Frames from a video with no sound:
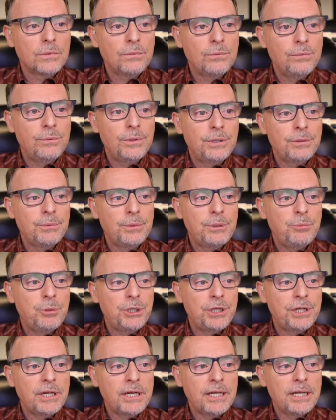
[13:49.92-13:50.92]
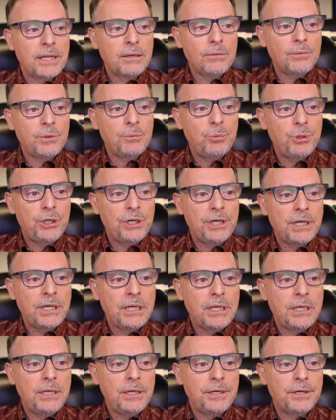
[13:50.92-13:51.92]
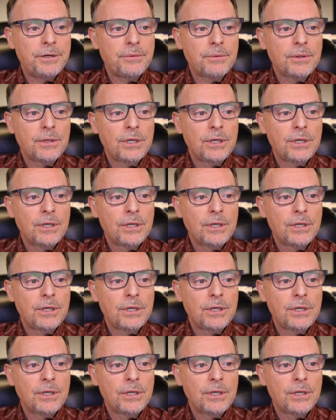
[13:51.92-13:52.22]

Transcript: where do we put it? I think we put it here.